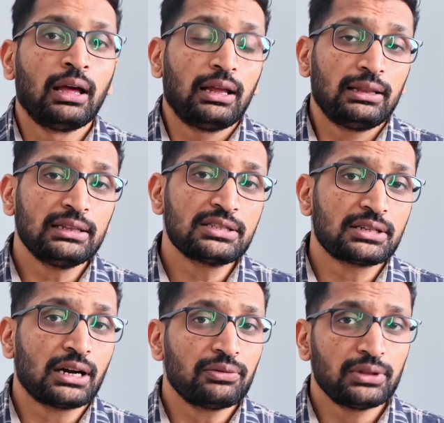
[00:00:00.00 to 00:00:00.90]
Let's
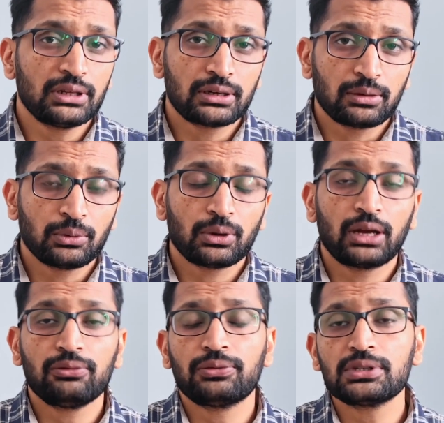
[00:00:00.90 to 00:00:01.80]
start with the demo.
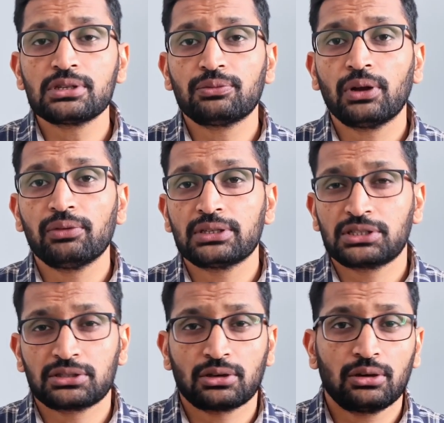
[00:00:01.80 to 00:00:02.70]
And first of all, we are
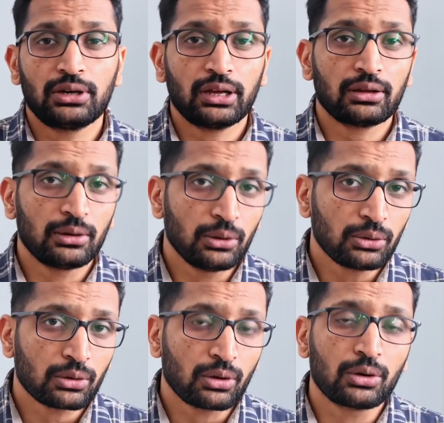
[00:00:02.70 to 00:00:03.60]
just going to take a
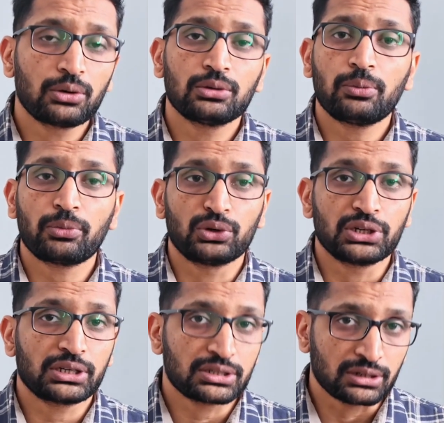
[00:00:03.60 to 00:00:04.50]
look onto the
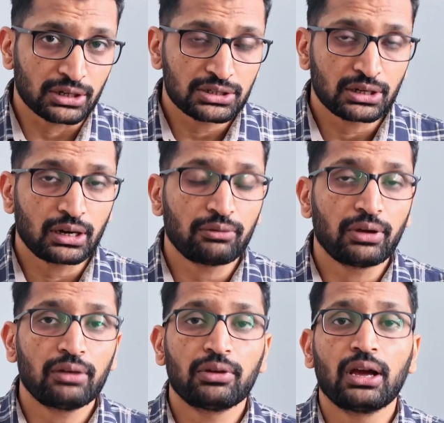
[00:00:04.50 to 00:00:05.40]
project structure and
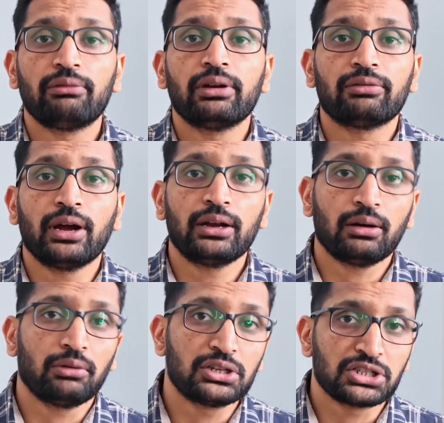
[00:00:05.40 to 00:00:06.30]
where we have defined
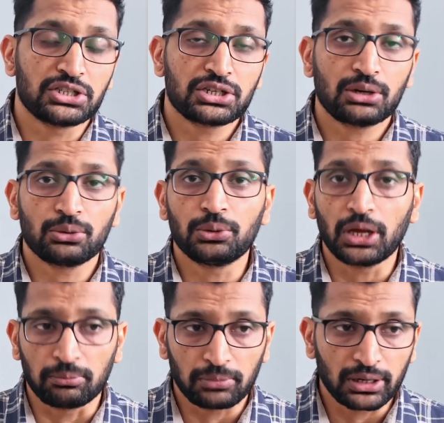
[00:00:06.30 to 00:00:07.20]
our Jinja2
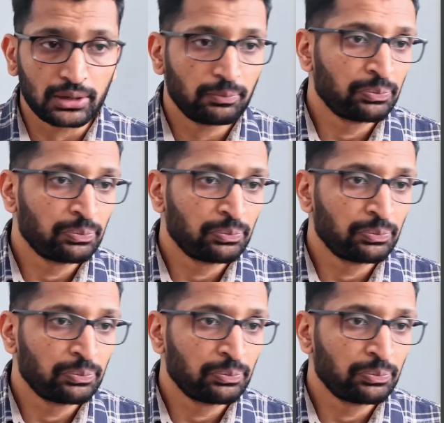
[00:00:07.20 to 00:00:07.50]
template.